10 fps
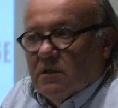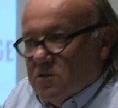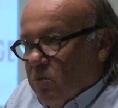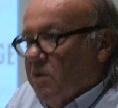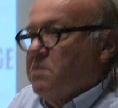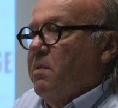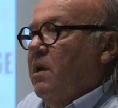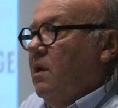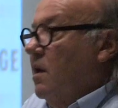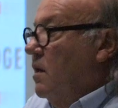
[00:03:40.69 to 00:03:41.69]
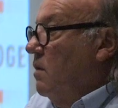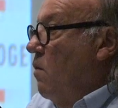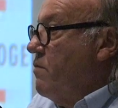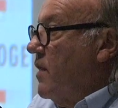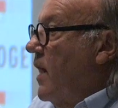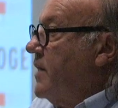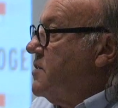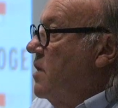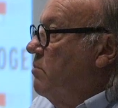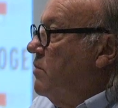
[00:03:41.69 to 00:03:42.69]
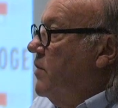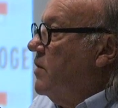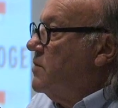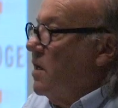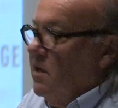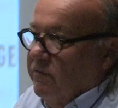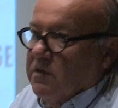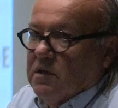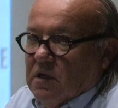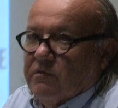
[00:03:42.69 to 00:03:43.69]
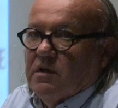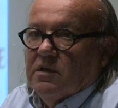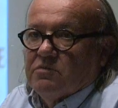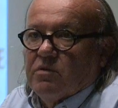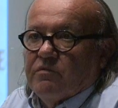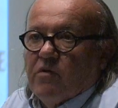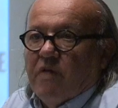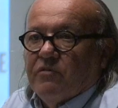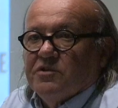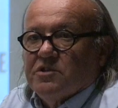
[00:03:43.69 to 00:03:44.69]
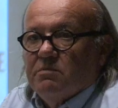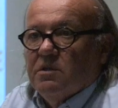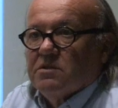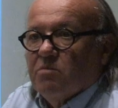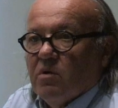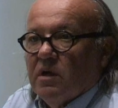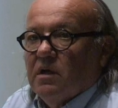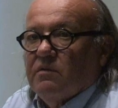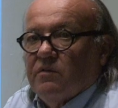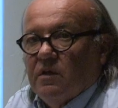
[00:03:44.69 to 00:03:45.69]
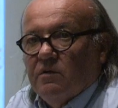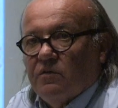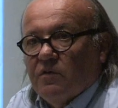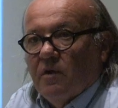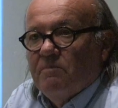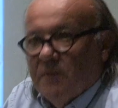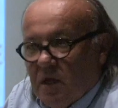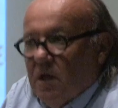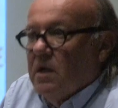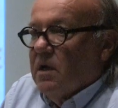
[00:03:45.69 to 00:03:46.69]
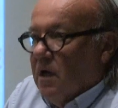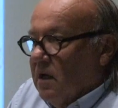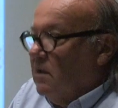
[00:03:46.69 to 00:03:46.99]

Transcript: towards me uh, over the last number of years, and even, even his reference to me this morning, is, is uh, uh,